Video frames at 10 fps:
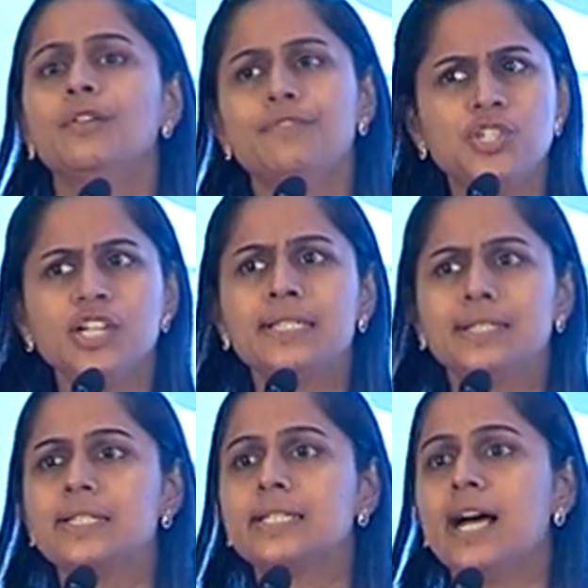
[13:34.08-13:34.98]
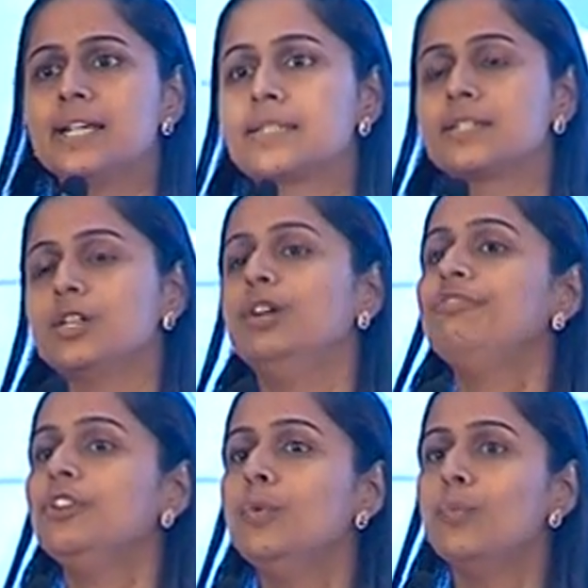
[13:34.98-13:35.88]
We just discussed a
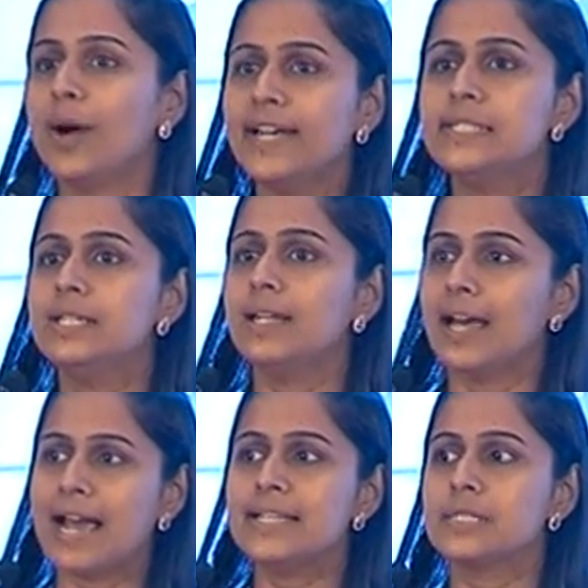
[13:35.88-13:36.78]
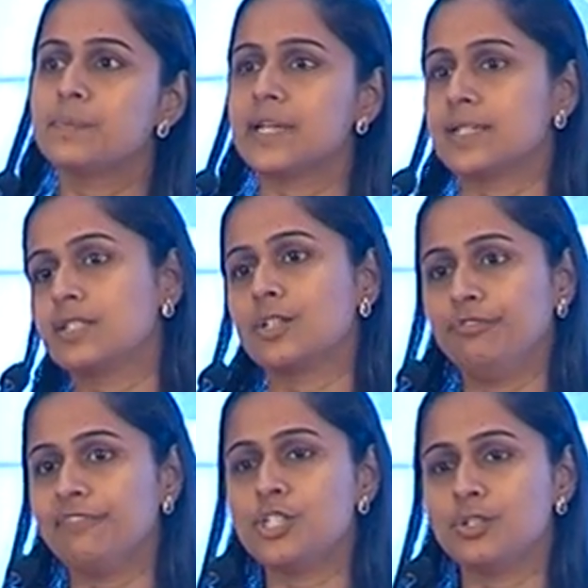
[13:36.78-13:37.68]
few vital aspects
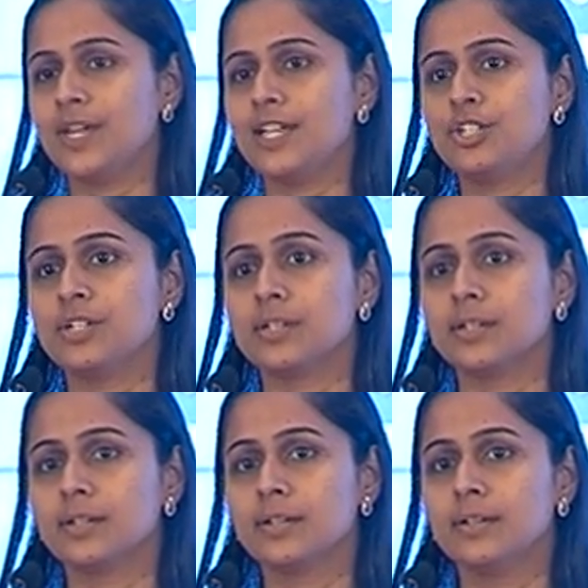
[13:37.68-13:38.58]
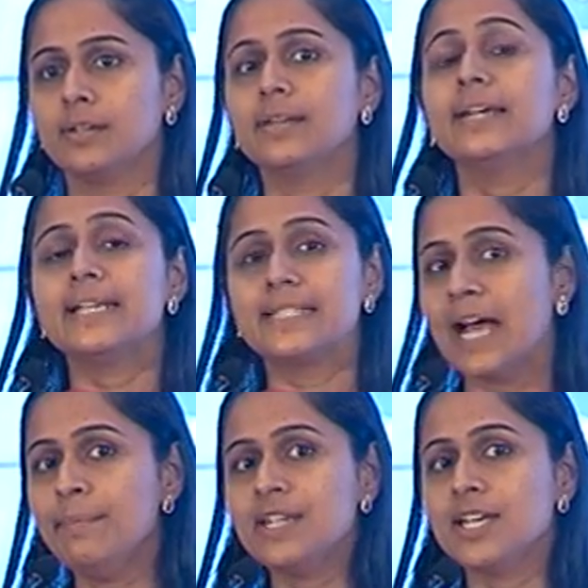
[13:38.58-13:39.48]
of education,
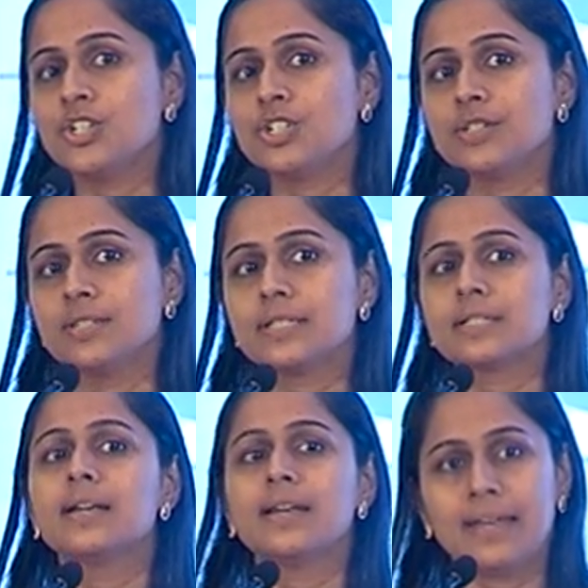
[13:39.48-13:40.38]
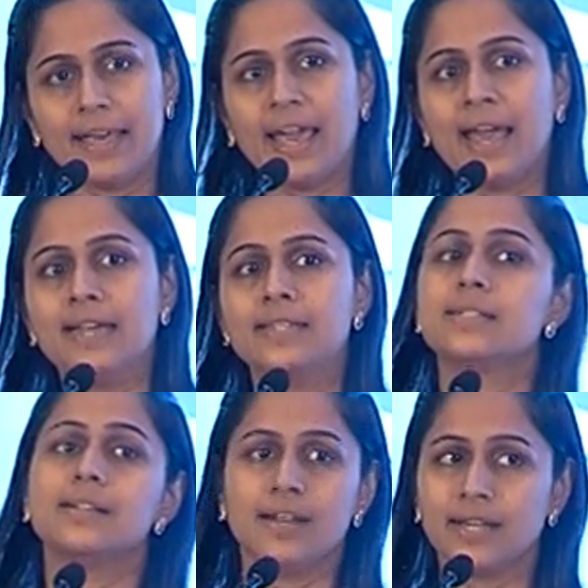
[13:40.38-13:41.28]
examinations, and
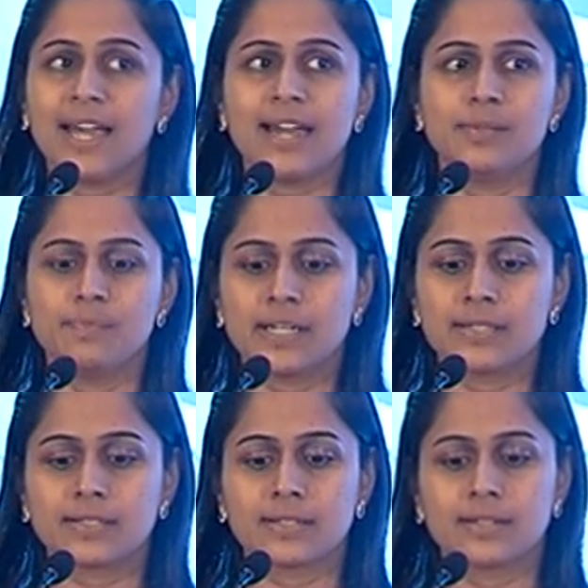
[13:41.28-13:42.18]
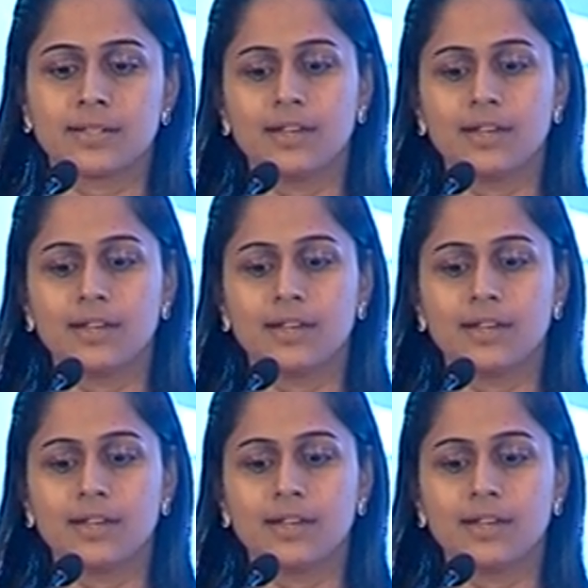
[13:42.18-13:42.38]
academics.